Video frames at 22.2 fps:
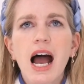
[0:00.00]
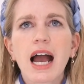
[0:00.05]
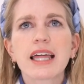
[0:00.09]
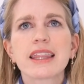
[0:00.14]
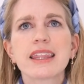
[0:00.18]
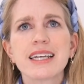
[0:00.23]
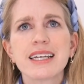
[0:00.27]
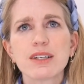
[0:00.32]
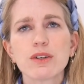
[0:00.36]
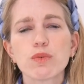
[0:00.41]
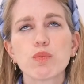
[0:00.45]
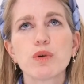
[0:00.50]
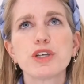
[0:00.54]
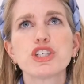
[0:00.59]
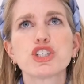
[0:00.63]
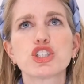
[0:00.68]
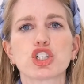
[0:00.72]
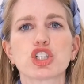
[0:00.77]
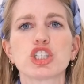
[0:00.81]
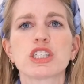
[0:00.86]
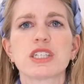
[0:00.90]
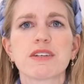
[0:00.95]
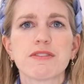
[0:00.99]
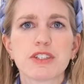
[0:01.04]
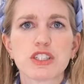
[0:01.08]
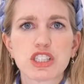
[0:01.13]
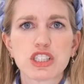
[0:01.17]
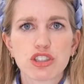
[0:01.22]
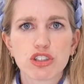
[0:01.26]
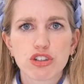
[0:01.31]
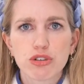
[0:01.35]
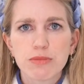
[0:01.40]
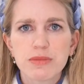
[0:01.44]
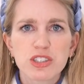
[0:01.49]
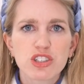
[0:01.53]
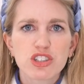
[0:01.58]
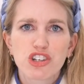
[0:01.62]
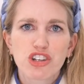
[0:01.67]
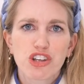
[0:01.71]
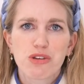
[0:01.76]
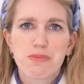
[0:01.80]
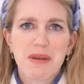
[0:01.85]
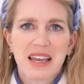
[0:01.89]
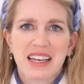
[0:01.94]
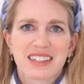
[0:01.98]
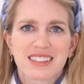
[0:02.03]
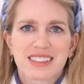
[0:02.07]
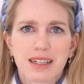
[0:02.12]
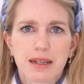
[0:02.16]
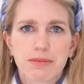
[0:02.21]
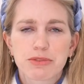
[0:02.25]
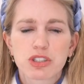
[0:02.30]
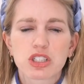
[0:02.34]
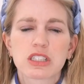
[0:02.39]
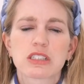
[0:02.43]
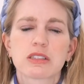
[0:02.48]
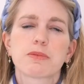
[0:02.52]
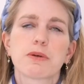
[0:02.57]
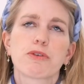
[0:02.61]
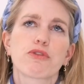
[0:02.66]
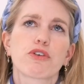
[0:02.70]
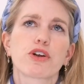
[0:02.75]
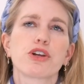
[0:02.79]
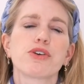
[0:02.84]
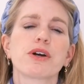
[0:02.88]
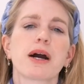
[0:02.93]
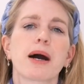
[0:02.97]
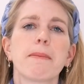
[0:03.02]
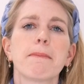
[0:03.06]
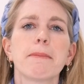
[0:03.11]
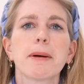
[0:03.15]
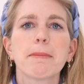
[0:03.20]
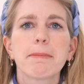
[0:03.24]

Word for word: I think we shouldn't have assumed, you know, you make assumptions before you come,